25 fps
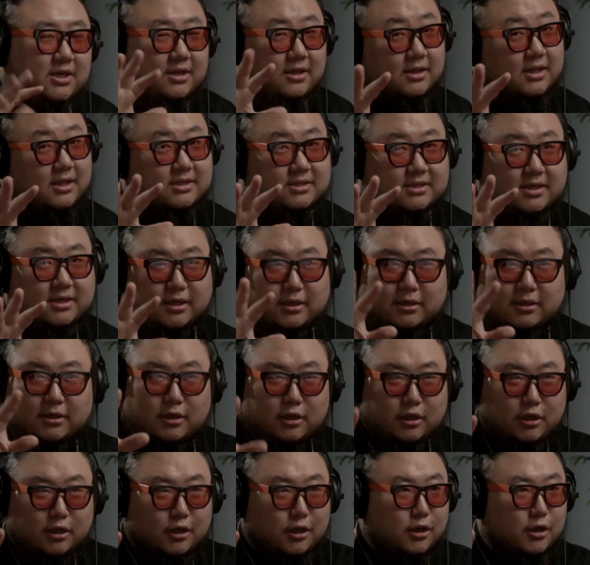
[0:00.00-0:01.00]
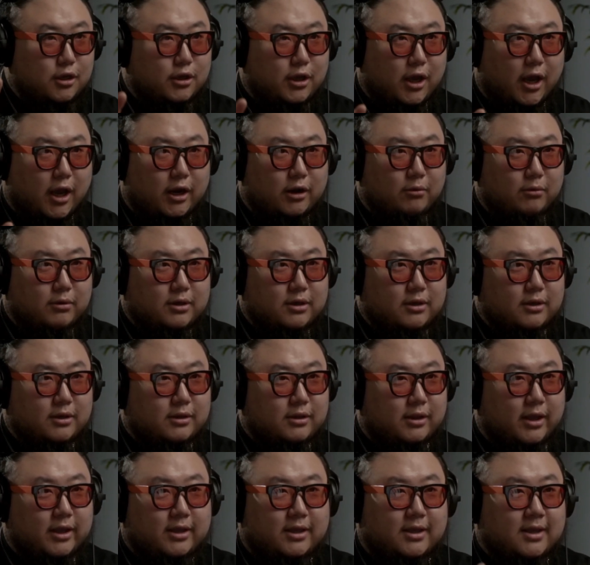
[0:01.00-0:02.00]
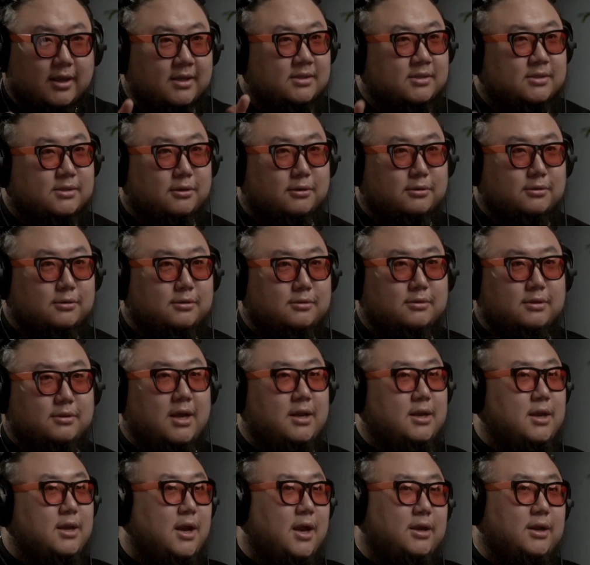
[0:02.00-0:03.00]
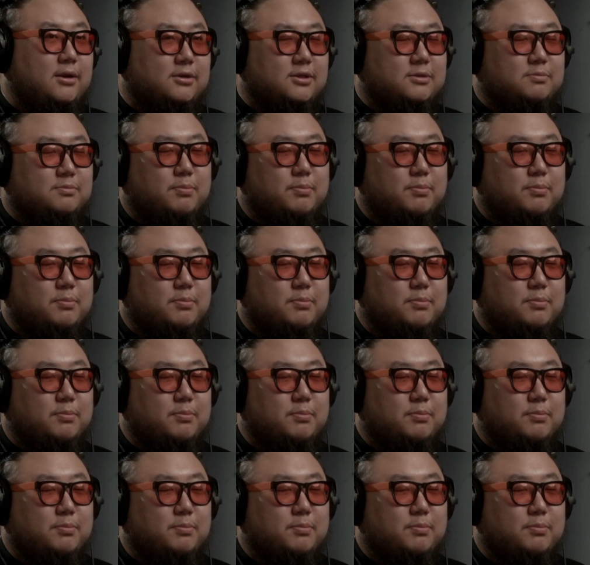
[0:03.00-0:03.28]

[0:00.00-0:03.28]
Listen, I don't want to like insult any idols,